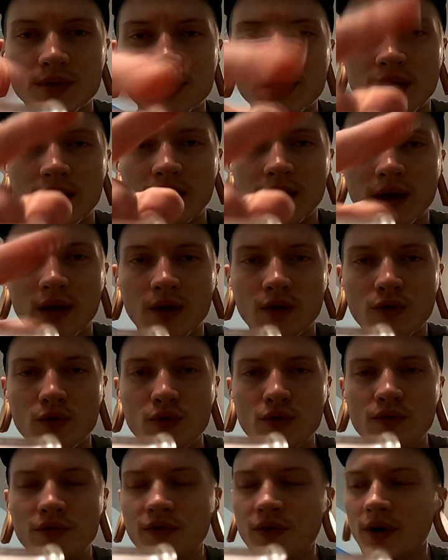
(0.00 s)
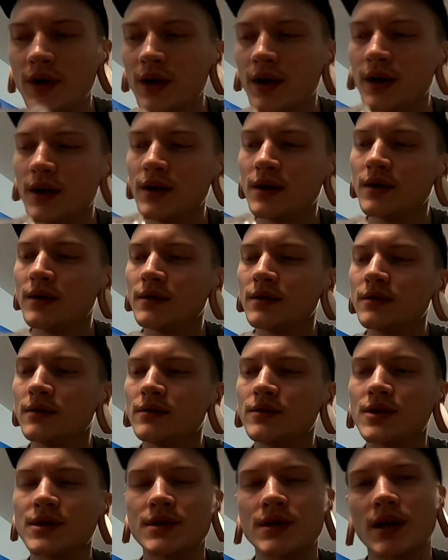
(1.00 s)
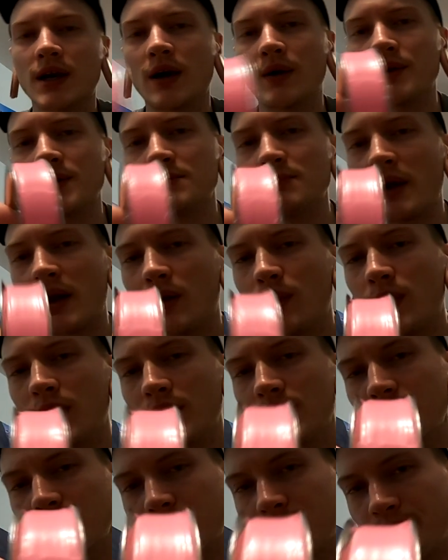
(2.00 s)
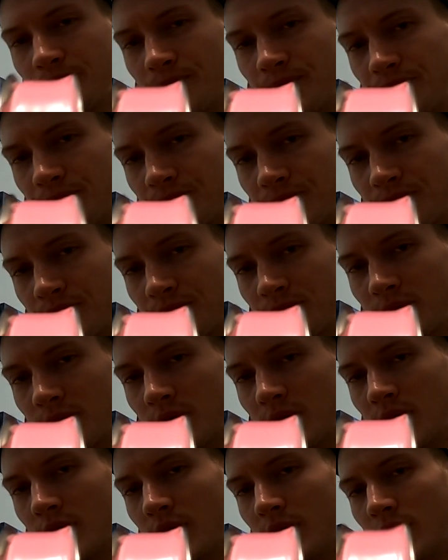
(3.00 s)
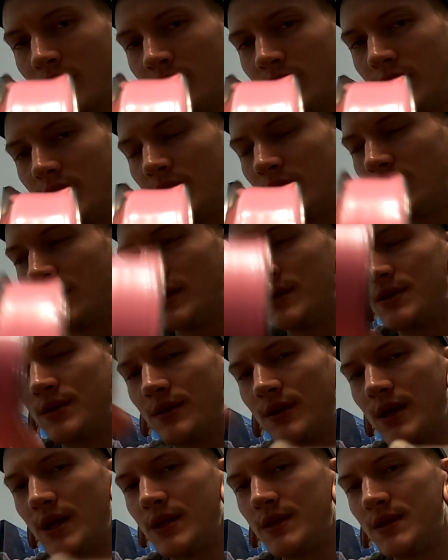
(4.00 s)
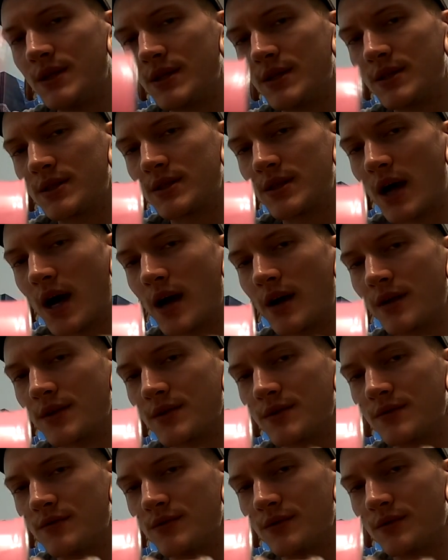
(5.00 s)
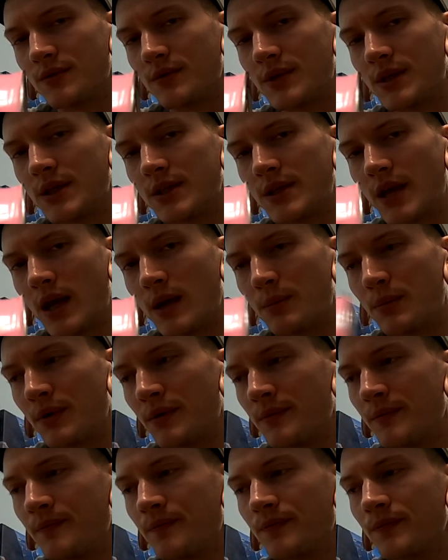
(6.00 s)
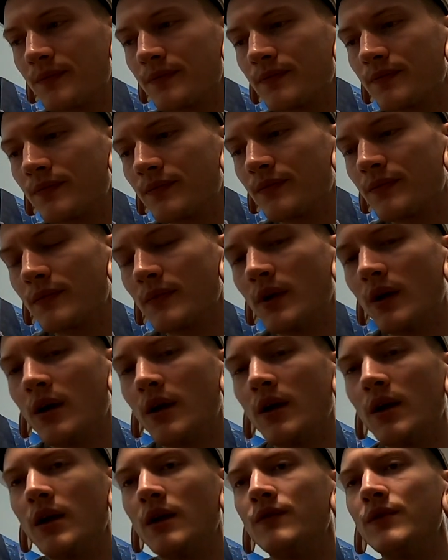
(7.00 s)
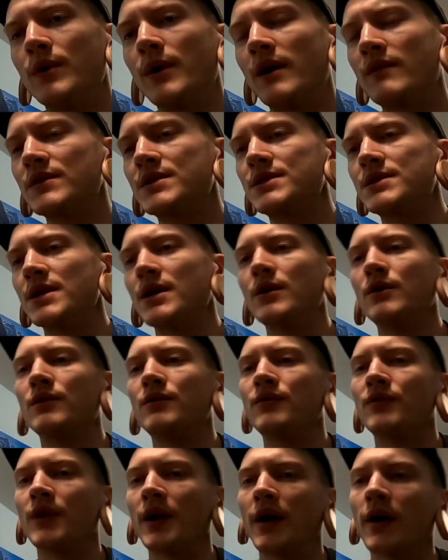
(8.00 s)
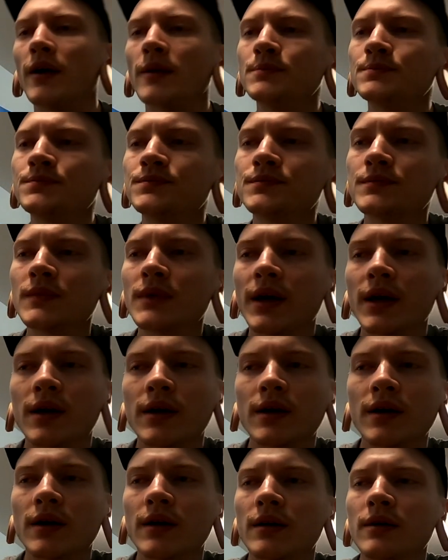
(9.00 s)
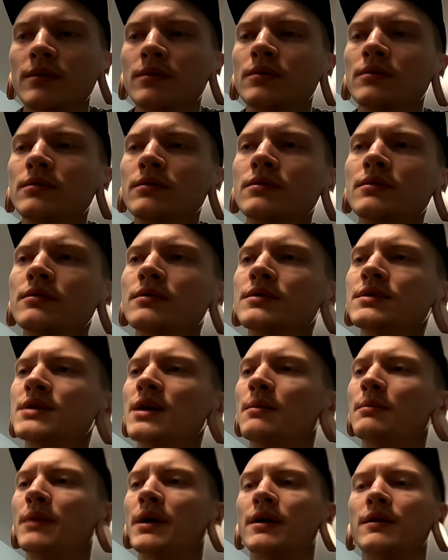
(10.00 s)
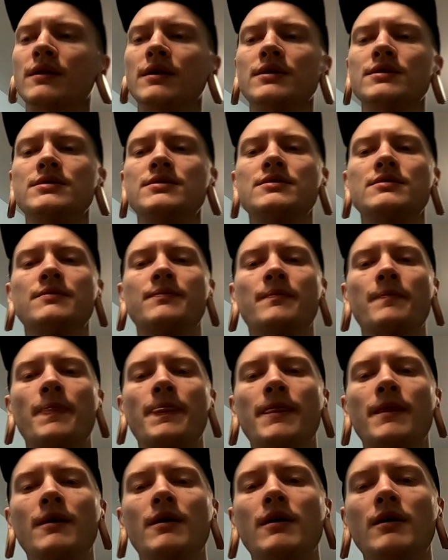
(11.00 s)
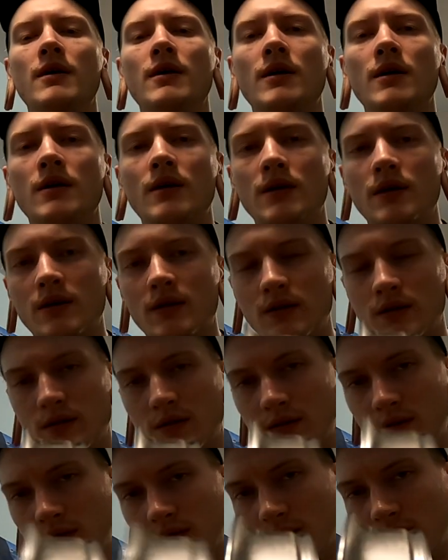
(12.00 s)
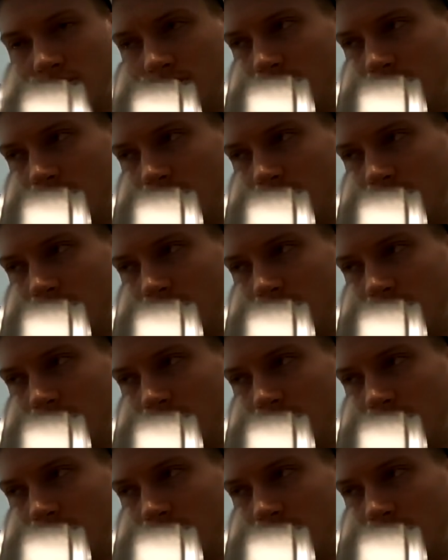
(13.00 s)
one's kind of like a groove, just like how this metal one is. These are the easiest styles of jewelry to tape. If you have a single flare, like something like this, the